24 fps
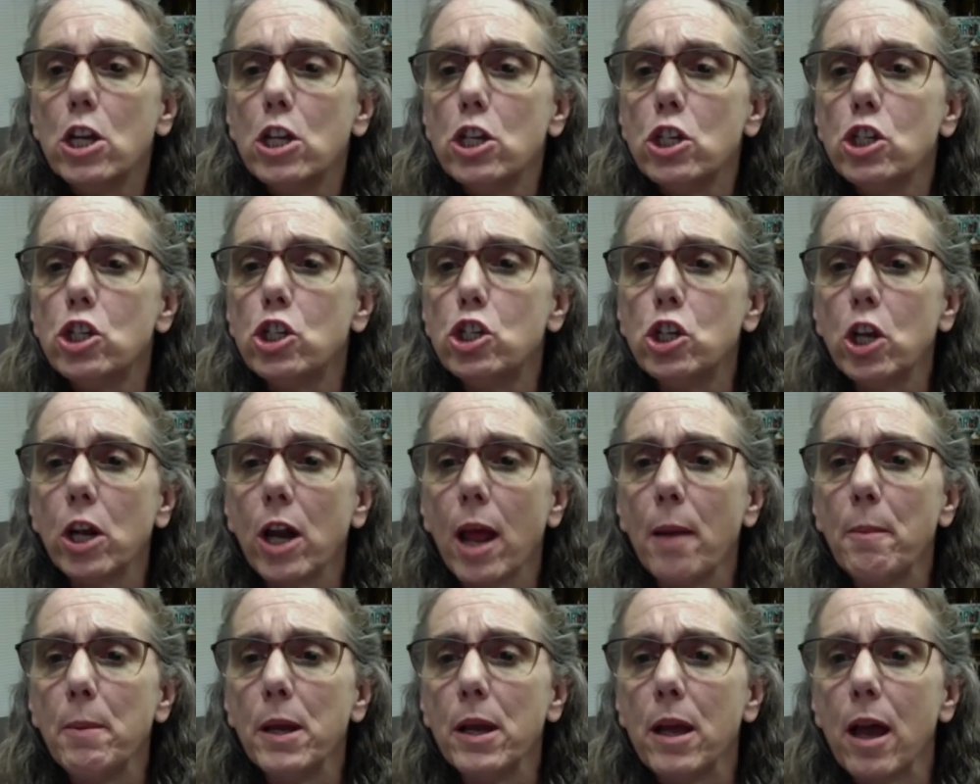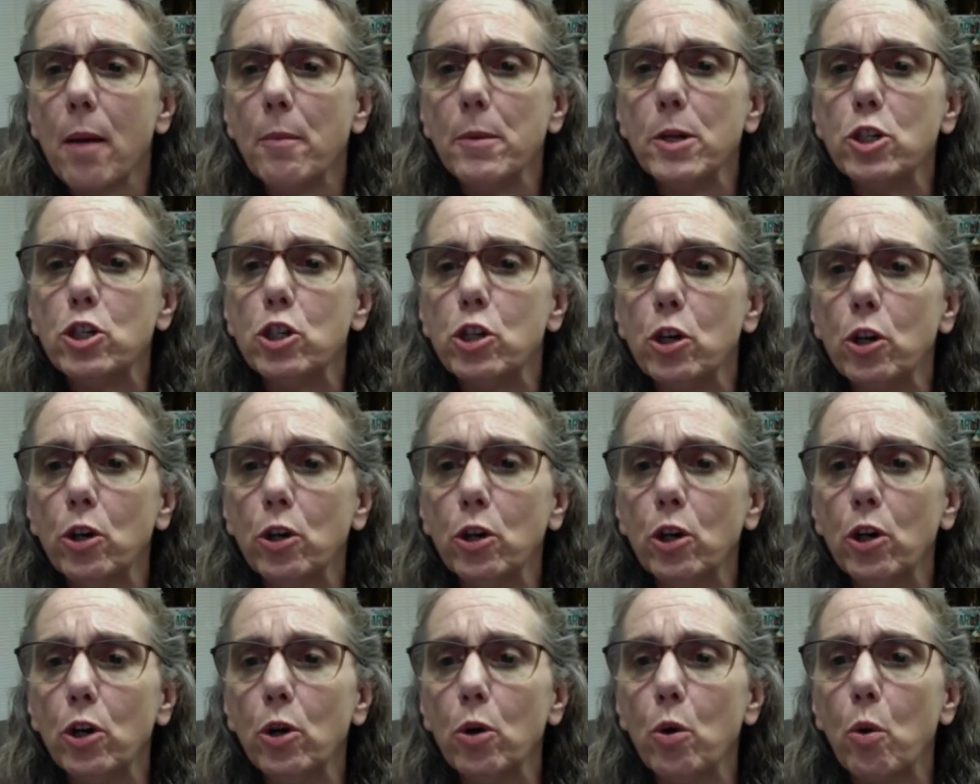Should I become a
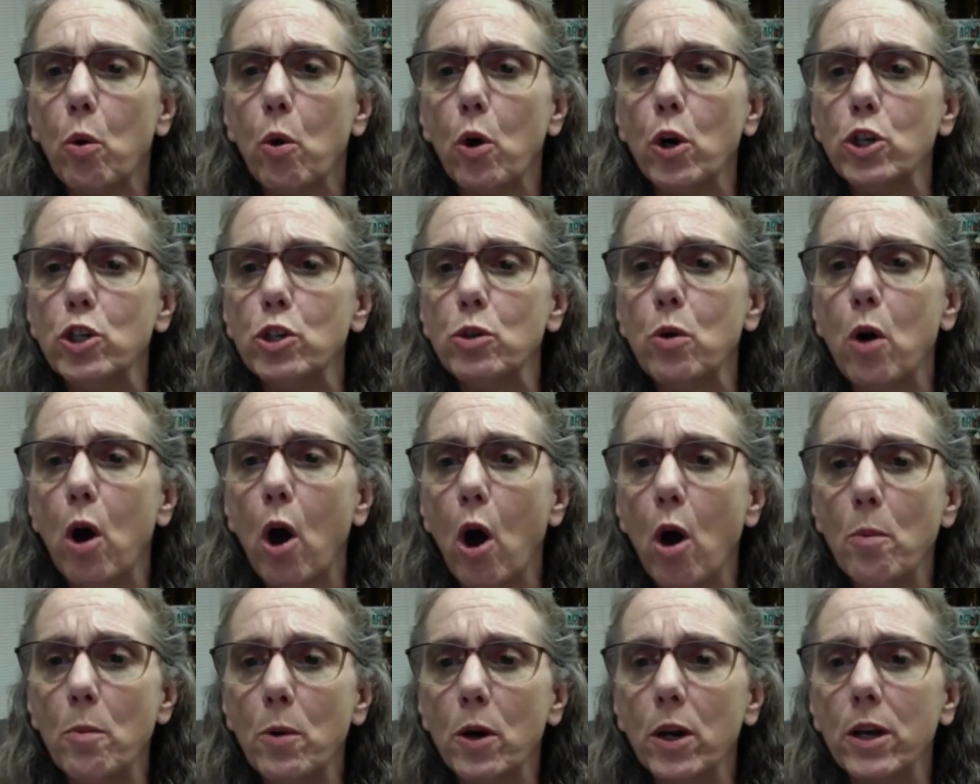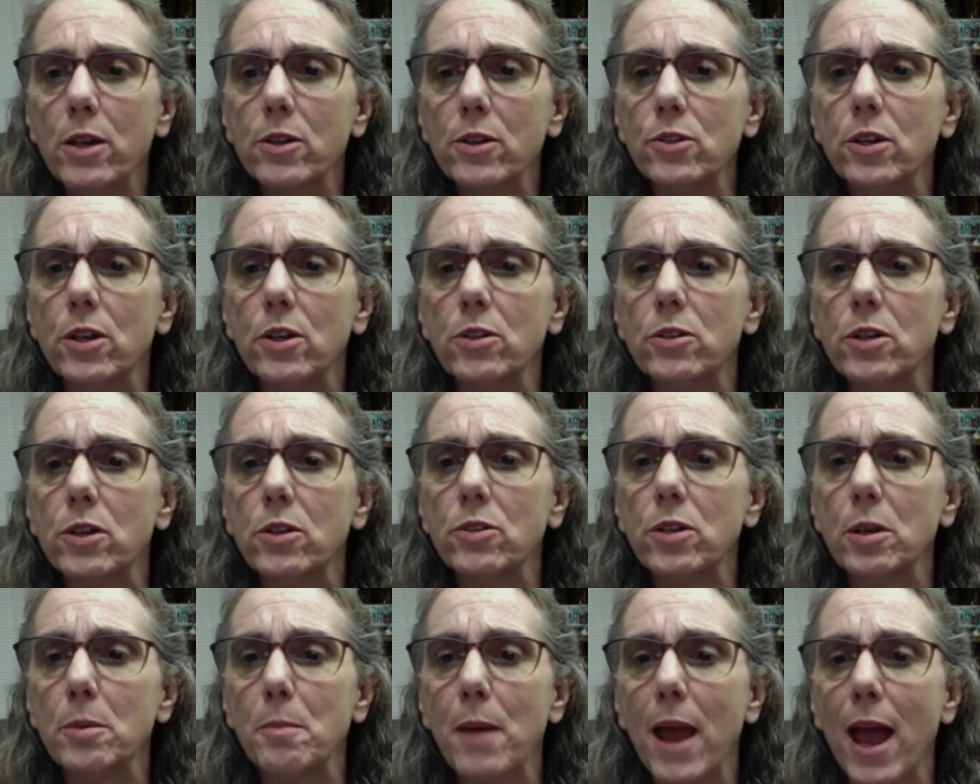tutor or do homework
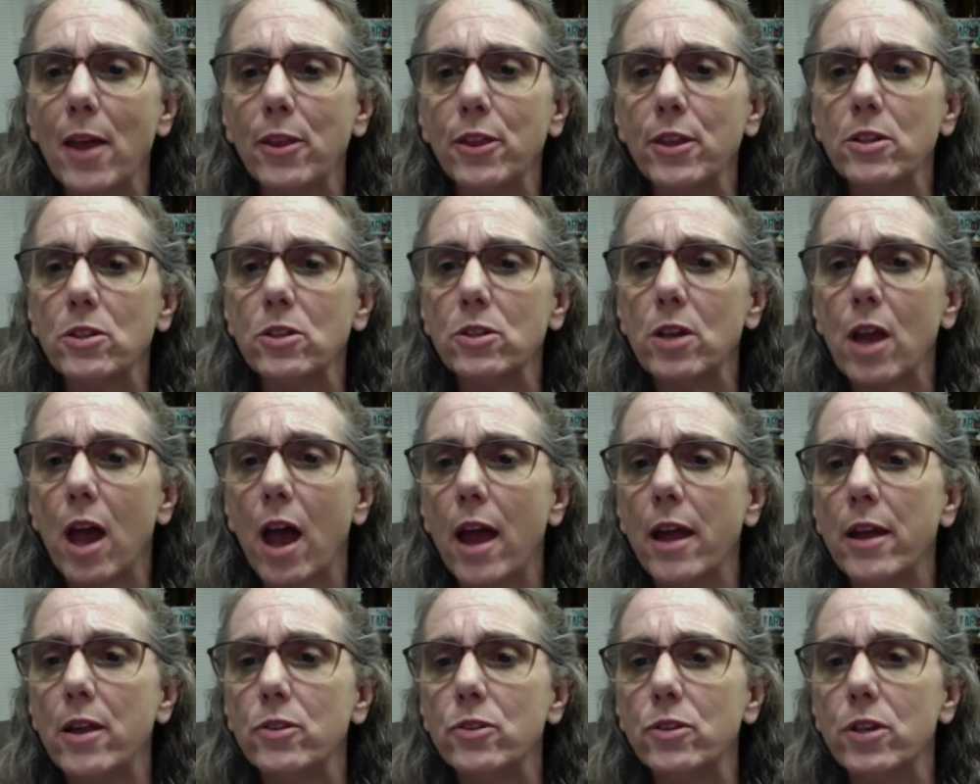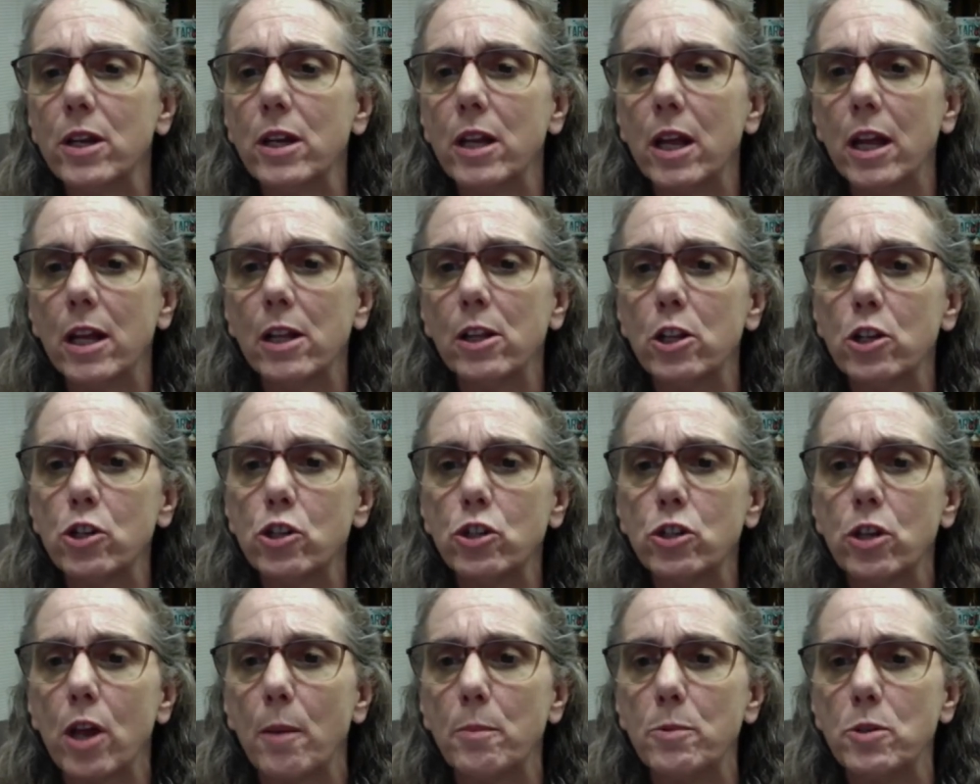assistance in math and science and
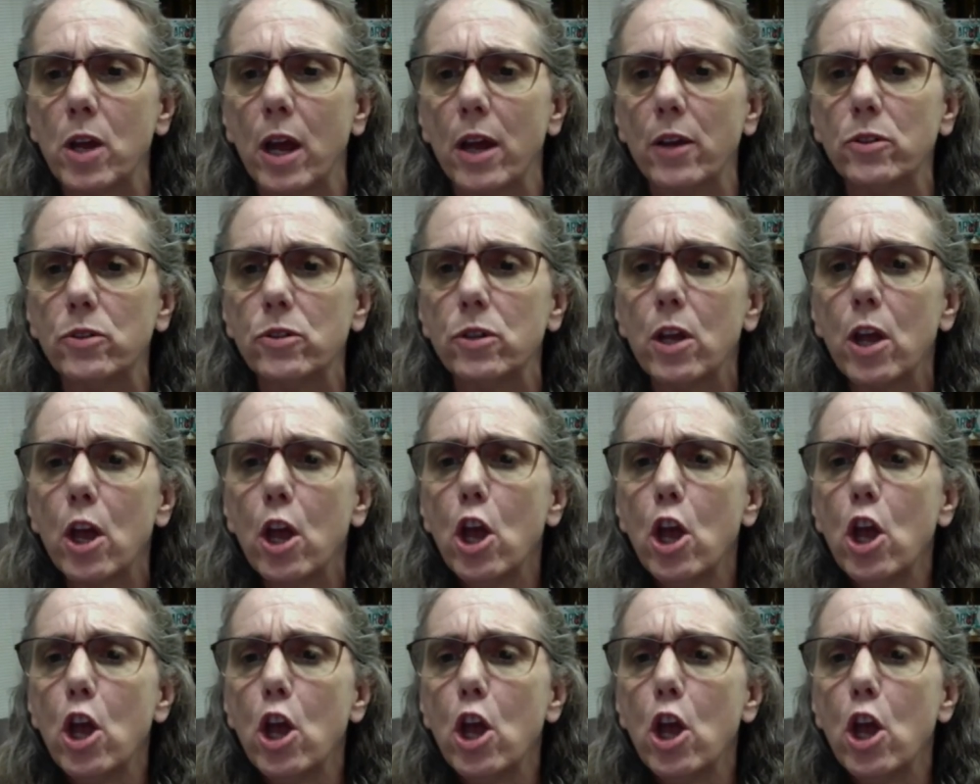English subjects?